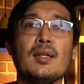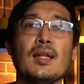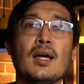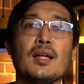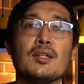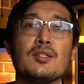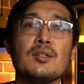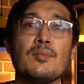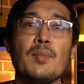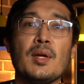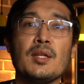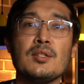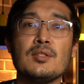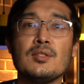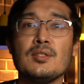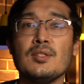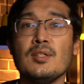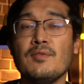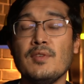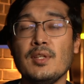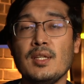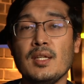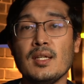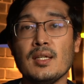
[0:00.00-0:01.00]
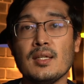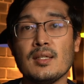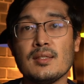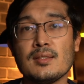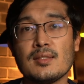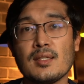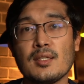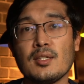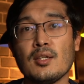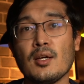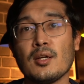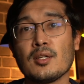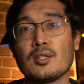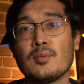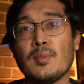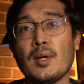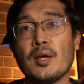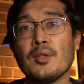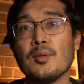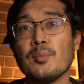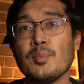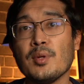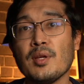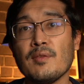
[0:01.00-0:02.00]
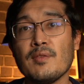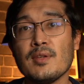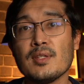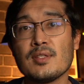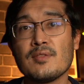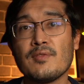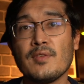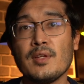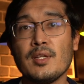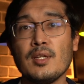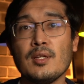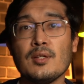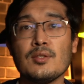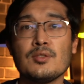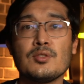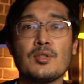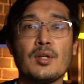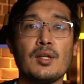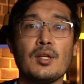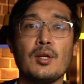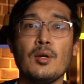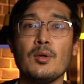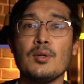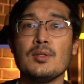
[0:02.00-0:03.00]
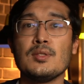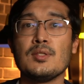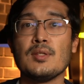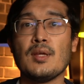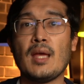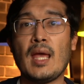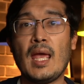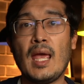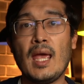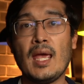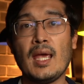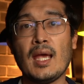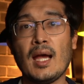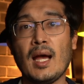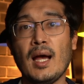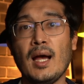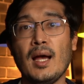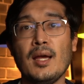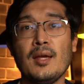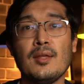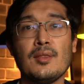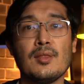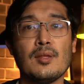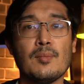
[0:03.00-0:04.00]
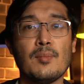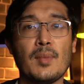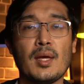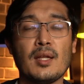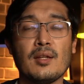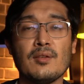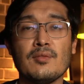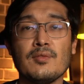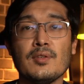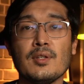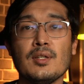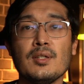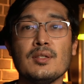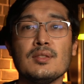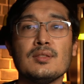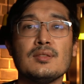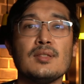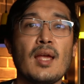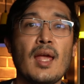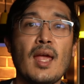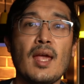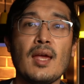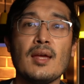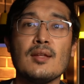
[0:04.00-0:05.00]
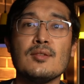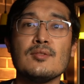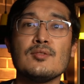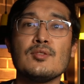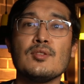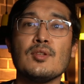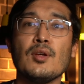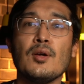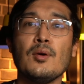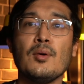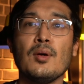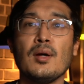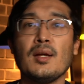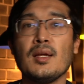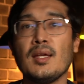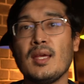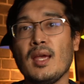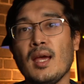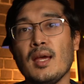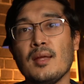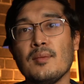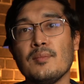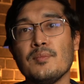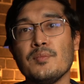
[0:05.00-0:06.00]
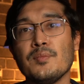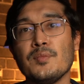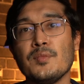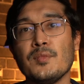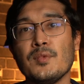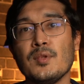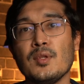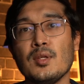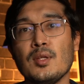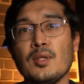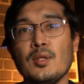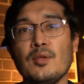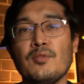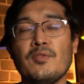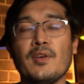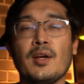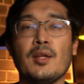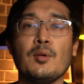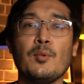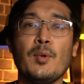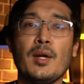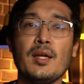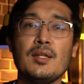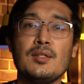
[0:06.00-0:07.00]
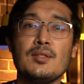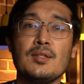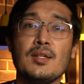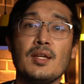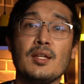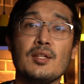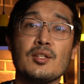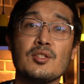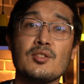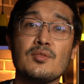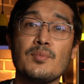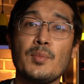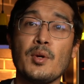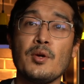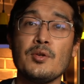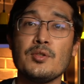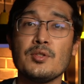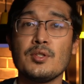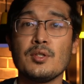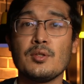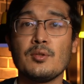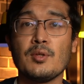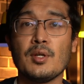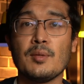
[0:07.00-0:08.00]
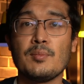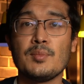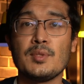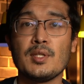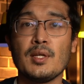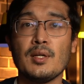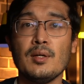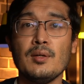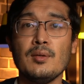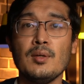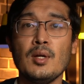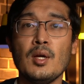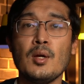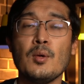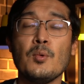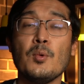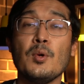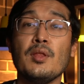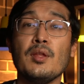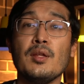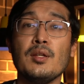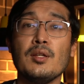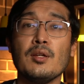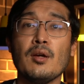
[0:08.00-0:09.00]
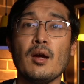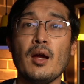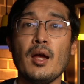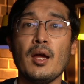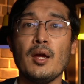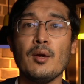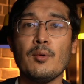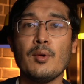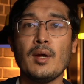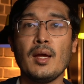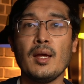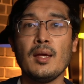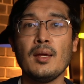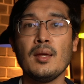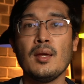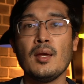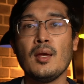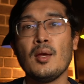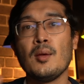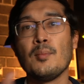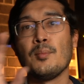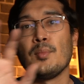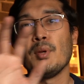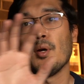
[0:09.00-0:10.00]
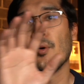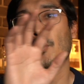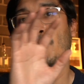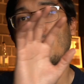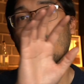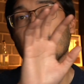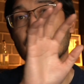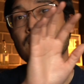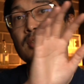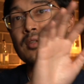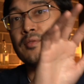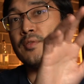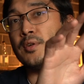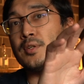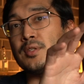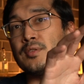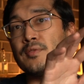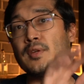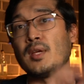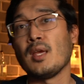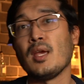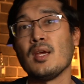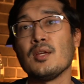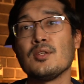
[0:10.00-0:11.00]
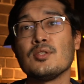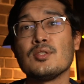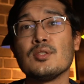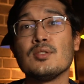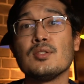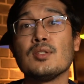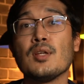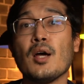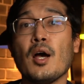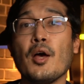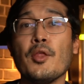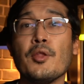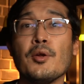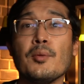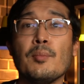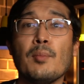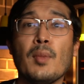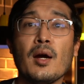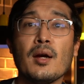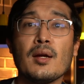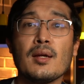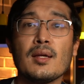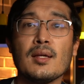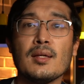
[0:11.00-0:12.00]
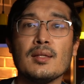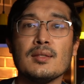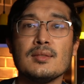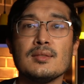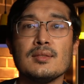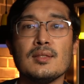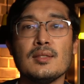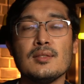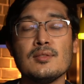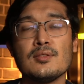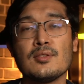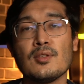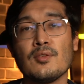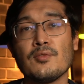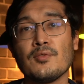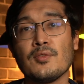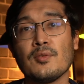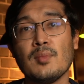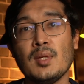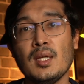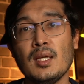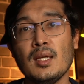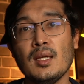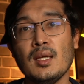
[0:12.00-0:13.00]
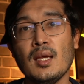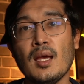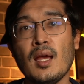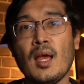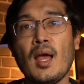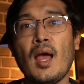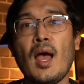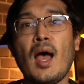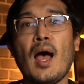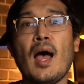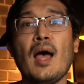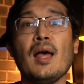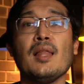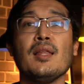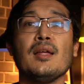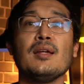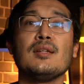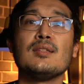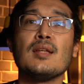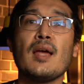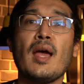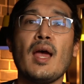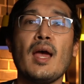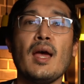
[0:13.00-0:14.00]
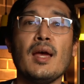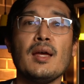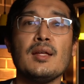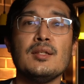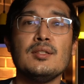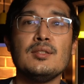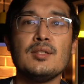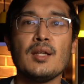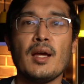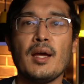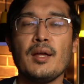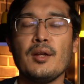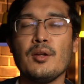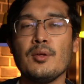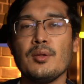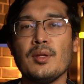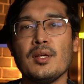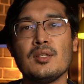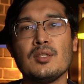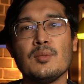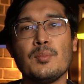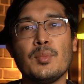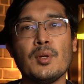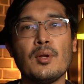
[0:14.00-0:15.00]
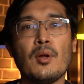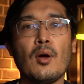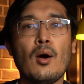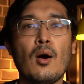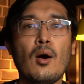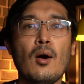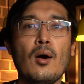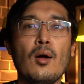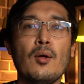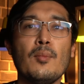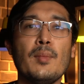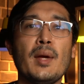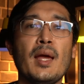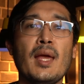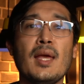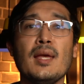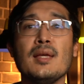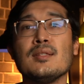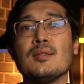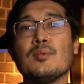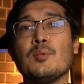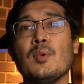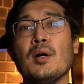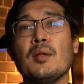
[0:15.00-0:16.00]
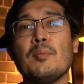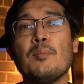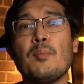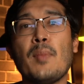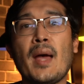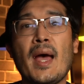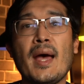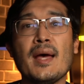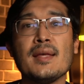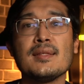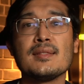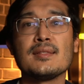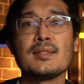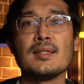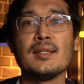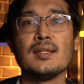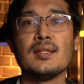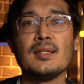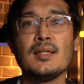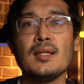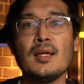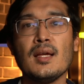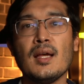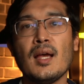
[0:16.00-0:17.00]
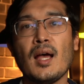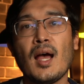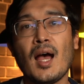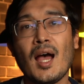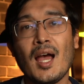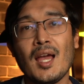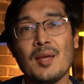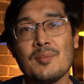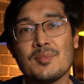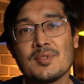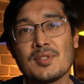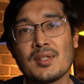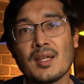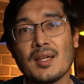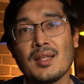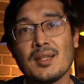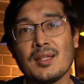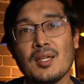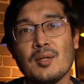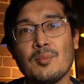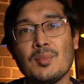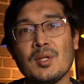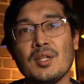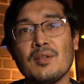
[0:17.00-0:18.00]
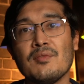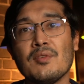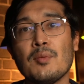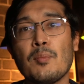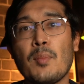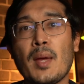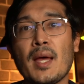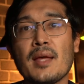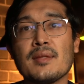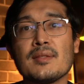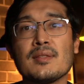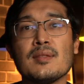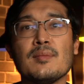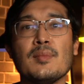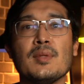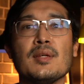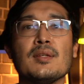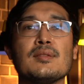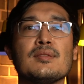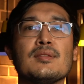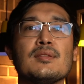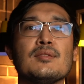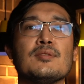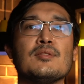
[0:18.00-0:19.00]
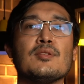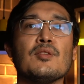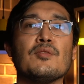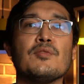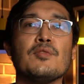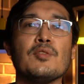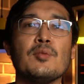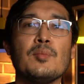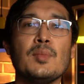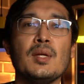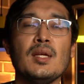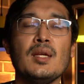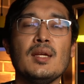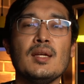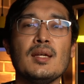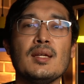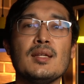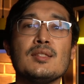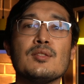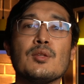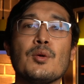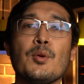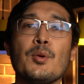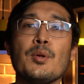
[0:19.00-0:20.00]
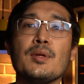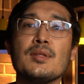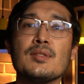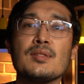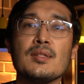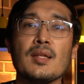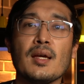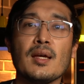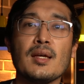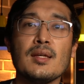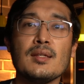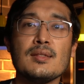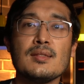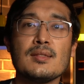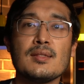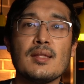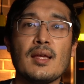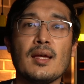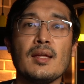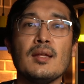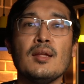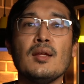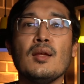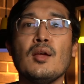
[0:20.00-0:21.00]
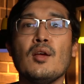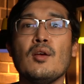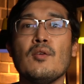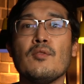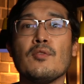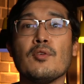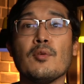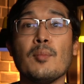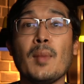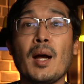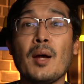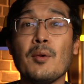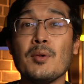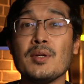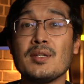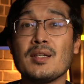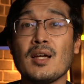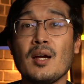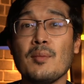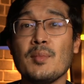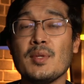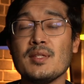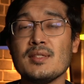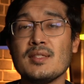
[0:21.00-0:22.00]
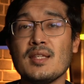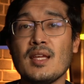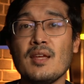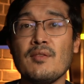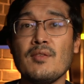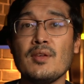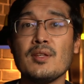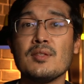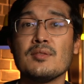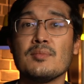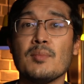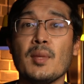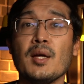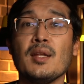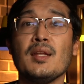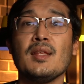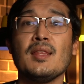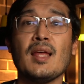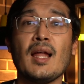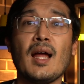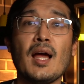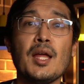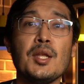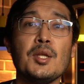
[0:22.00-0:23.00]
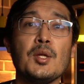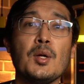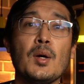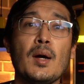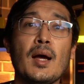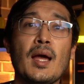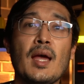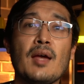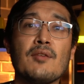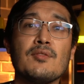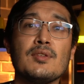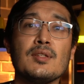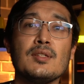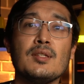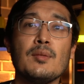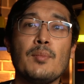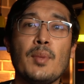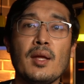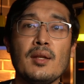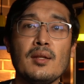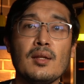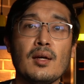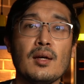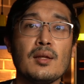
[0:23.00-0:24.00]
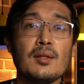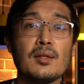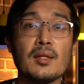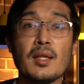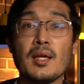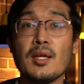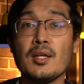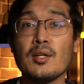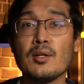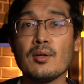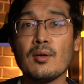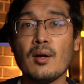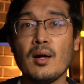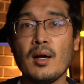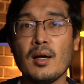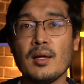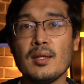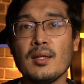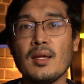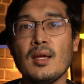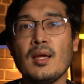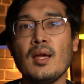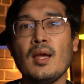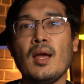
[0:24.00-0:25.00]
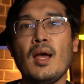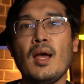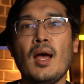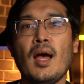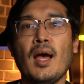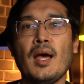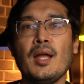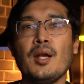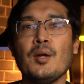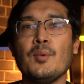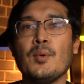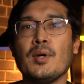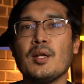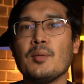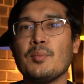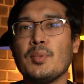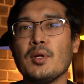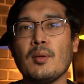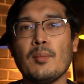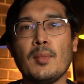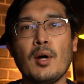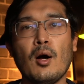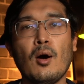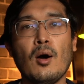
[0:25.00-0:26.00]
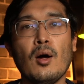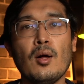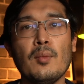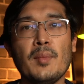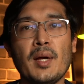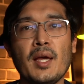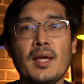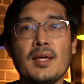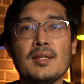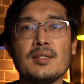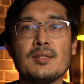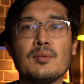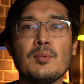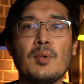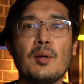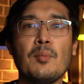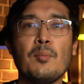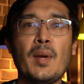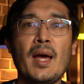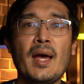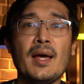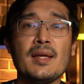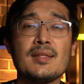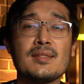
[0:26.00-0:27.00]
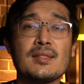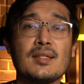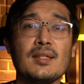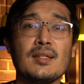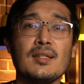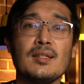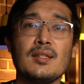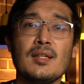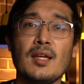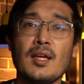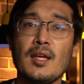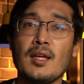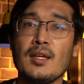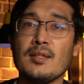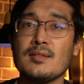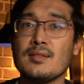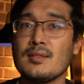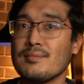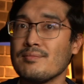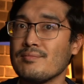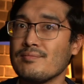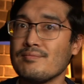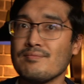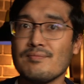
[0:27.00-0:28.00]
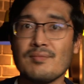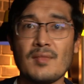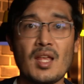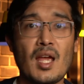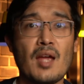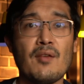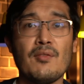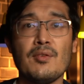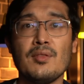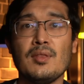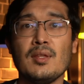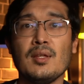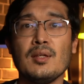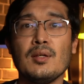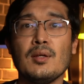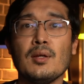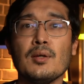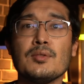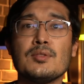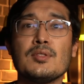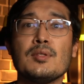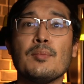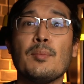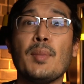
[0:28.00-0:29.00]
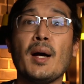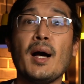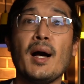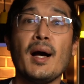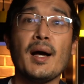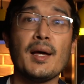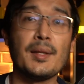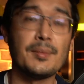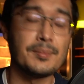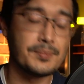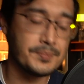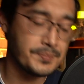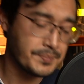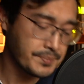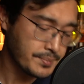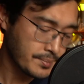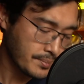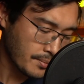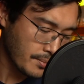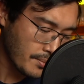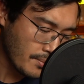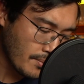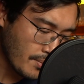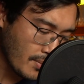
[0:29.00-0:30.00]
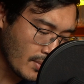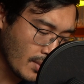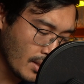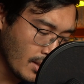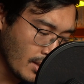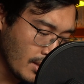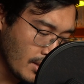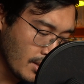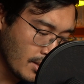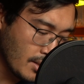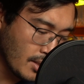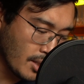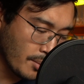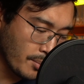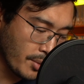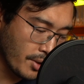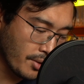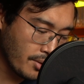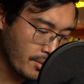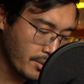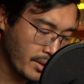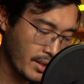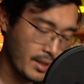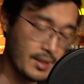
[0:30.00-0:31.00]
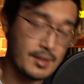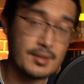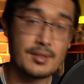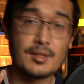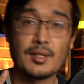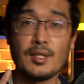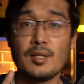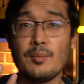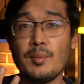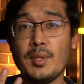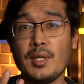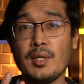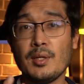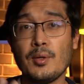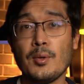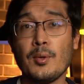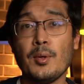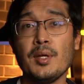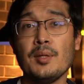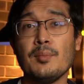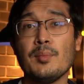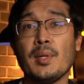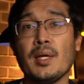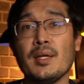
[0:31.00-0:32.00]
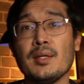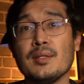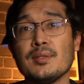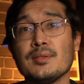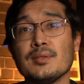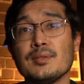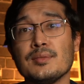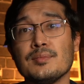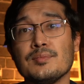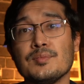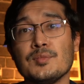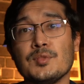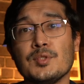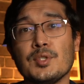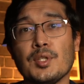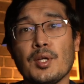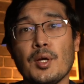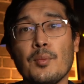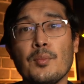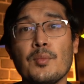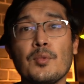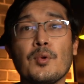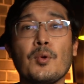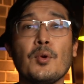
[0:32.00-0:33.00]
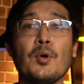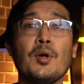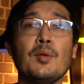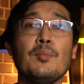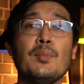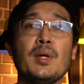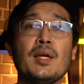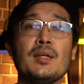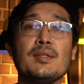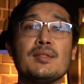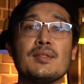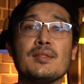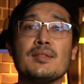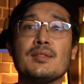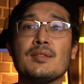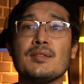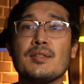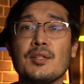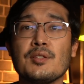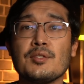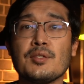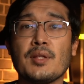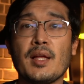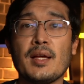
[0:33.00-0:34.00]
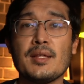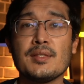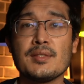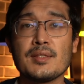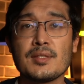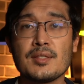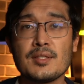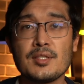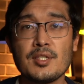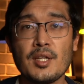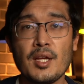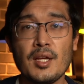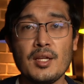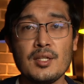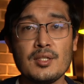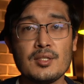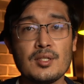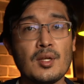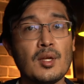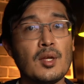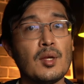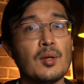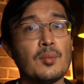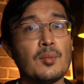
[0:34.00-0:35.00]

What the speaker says: Not to mention NVIDIA, as I talked about in the previous videos, trying to go into AI, the metaverse. And so again, you find a way to get exposure to crypto within your IRA, but with diversification to other markets. And so for me, I like to hedge. I don't like to put all my eggs in one basket. I'm slightly a bit of a pessimist. And so for me, it's always nice that for my retirement savings, money that I know I have to depend on later on, I don't want to put all my eggs in one basket in case everything goes to pot. Number 3 is going to be Coinbase. So Coinbase is a centralized exchange,